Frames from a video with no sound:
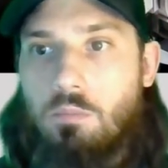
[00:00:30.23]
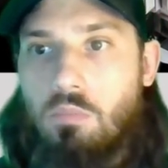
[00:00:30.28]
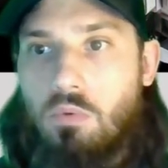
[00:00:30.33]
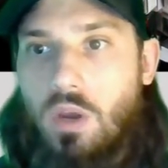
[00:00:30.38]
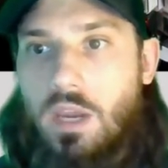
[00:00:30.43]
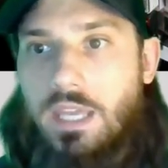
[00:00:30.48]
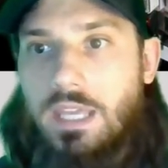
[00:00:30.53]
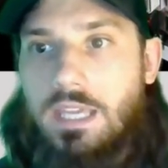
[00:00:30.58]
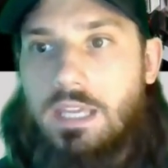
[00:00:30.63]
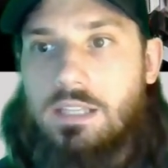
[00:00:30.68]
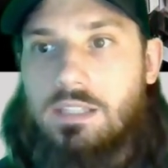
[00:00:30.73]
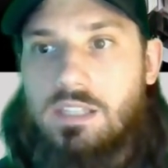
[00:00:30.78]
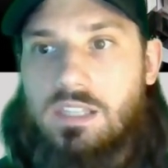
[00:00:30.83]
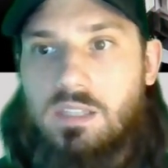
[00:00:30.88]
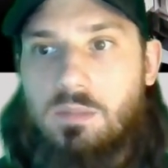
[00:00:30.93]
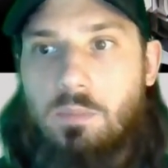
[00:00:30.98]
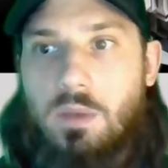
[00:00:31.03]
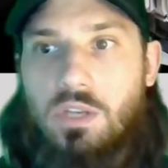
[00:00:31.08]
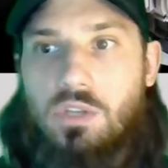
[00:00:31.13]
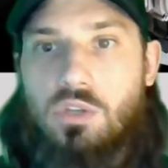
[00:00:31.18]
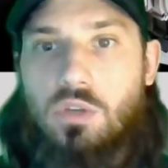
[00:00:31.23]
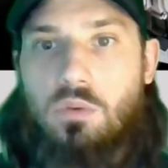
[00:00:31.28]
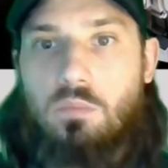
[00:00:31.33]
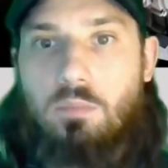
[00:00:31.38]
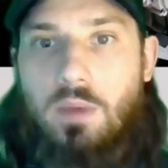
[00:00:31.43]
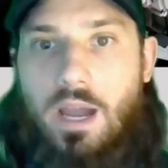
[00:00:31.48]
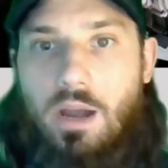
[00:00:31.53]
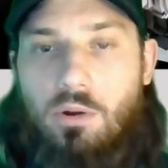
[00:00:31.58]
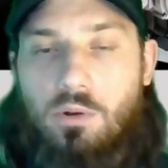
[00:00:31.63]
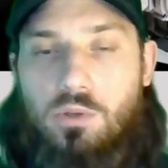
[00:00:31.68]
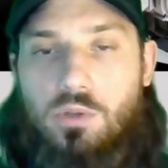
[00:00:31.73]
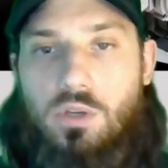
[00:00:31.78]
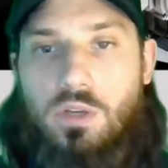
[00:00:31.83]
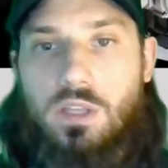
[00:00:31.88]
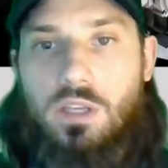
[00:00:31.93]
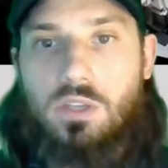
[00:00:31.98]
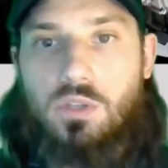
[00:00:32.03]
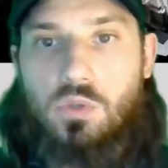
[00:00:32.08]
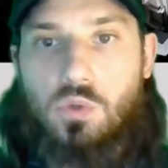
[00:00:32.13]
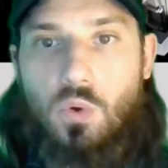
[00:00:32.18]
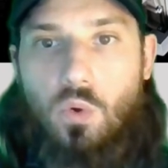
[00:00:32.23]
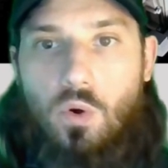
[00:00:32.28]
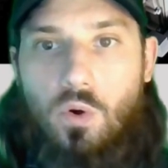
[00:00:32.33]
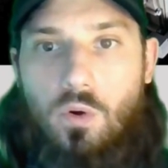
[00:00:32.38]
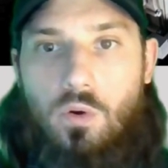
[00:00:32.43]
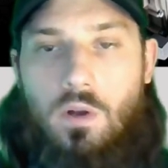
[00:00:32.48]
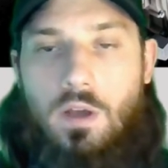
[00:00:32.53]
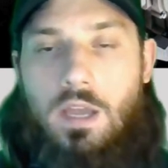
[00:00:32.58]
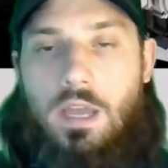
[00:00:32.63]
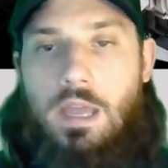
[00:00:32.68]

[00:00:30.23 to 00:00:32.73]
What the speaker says: braking, suspension, powertrain, and control.